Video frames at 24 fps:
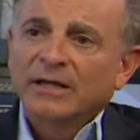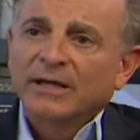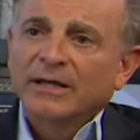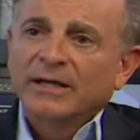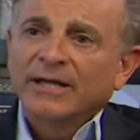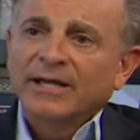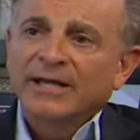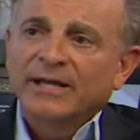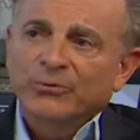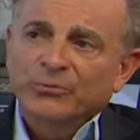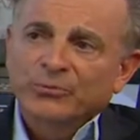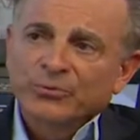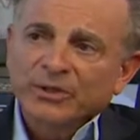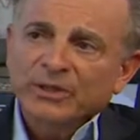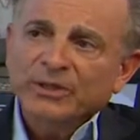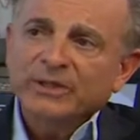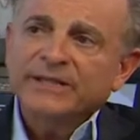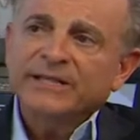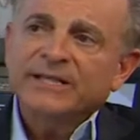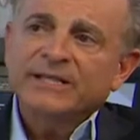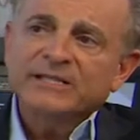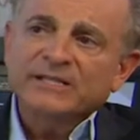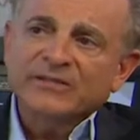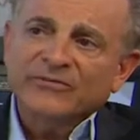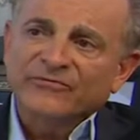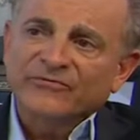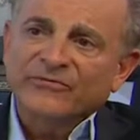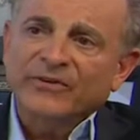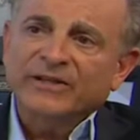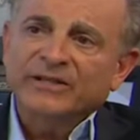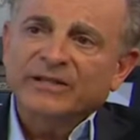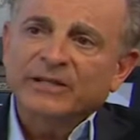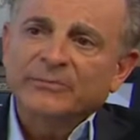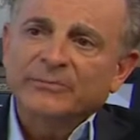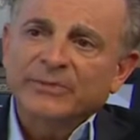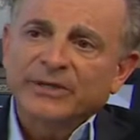It really is a
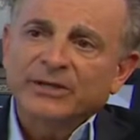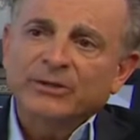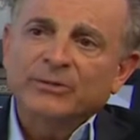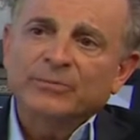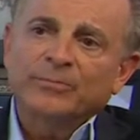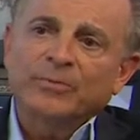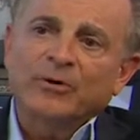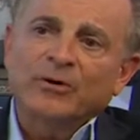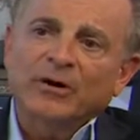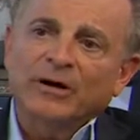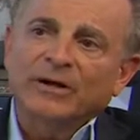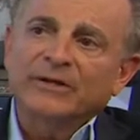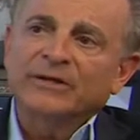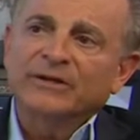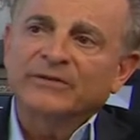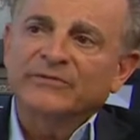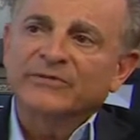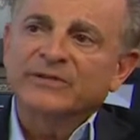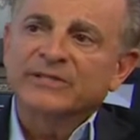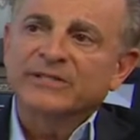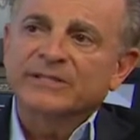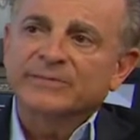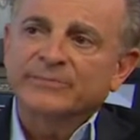fundamental part of this